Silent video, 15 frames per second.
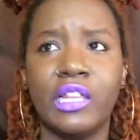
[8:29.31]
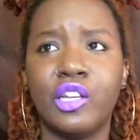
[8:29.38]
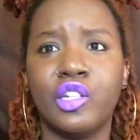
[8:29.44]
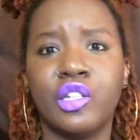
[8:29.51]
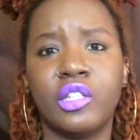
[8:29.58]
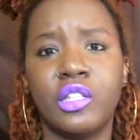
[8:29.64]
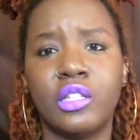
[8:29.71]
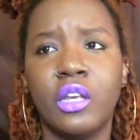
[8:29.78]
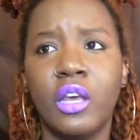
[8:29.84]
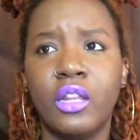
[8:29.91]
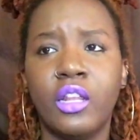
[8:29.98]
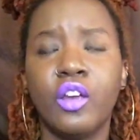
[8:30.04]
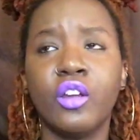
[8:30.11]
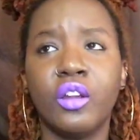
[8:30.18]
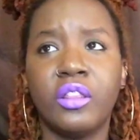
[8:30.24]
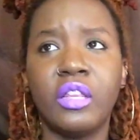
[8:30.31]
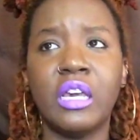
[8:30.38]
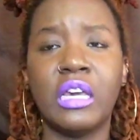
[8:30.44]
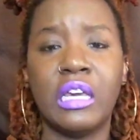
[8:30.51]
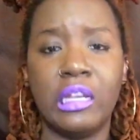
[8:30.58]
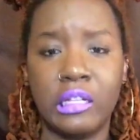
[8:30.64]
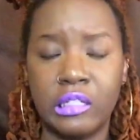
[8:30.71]
They're gonna
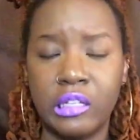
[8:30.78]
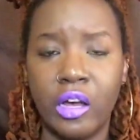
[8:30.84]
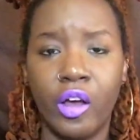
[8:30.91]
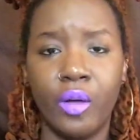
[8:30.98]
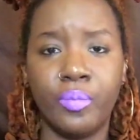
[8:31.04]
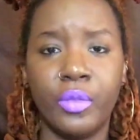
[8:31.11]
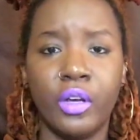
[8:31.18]
think he's dumb.